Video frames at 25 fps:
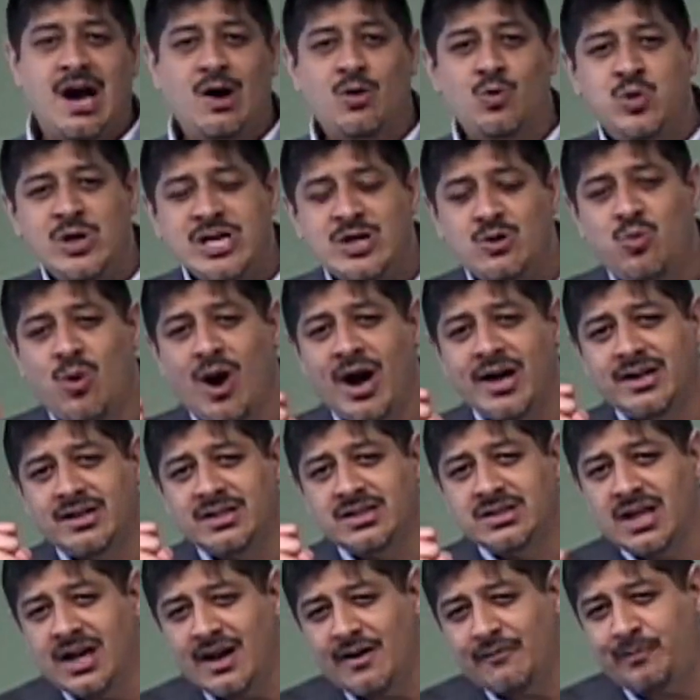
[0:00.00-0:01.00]
we want to
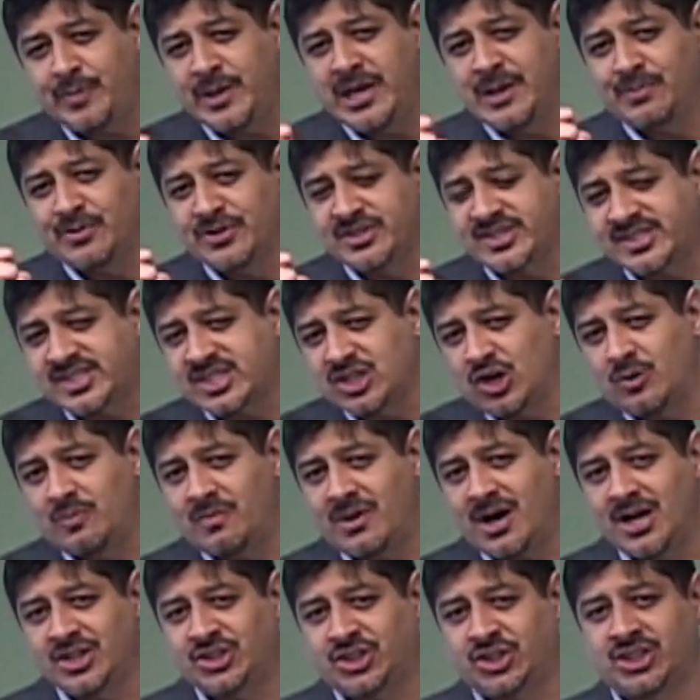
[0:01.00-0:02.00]
love people so
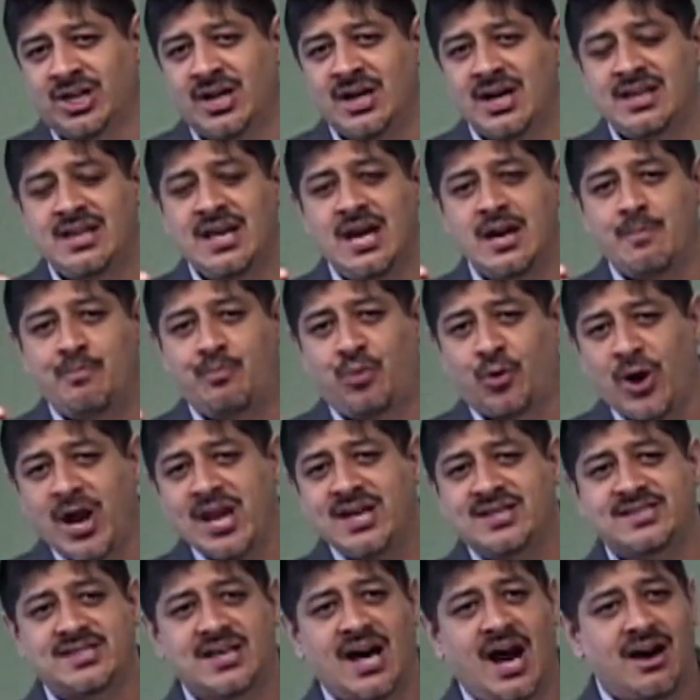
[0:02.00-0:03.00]
much that it
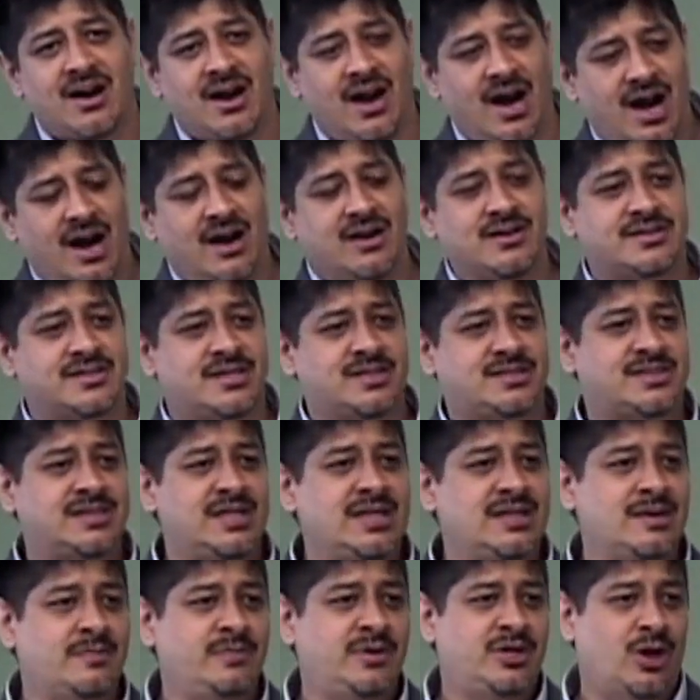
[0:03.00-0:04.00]
breaks our heart to
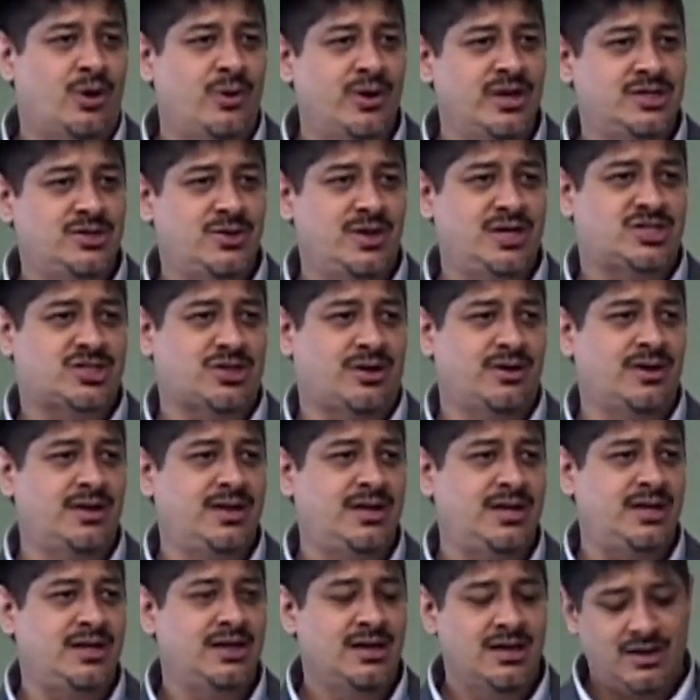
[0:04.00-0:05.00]
see them go into
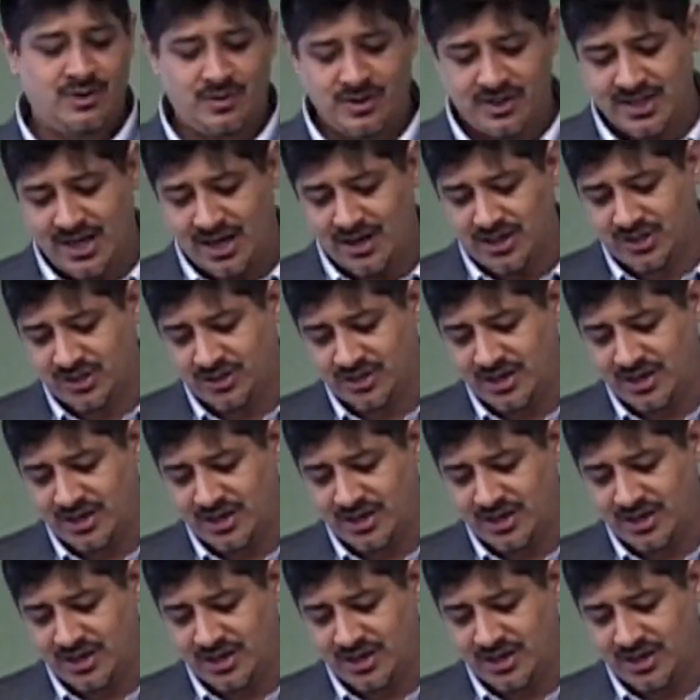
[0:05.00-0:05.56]
eternity without